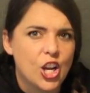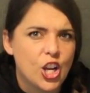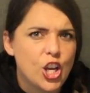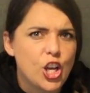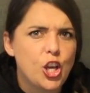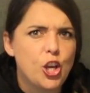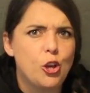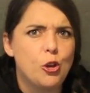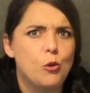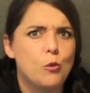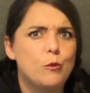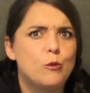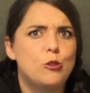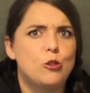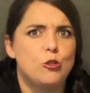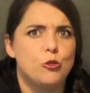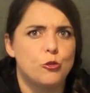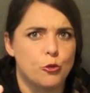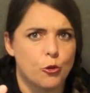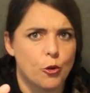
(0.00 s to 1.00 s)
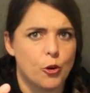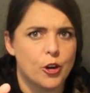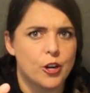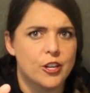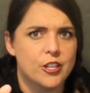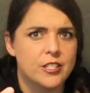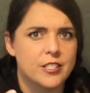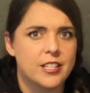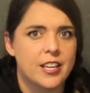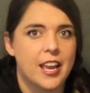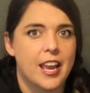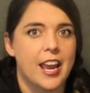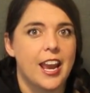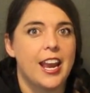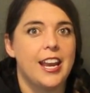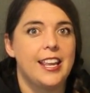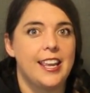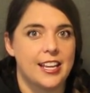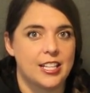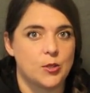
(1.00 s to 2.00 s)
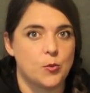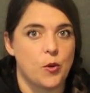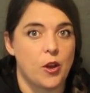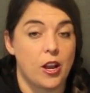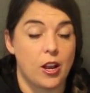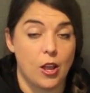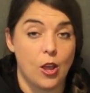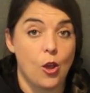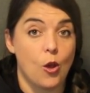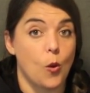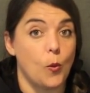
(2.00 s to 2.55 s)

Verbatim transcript: huge drawers, and guess what?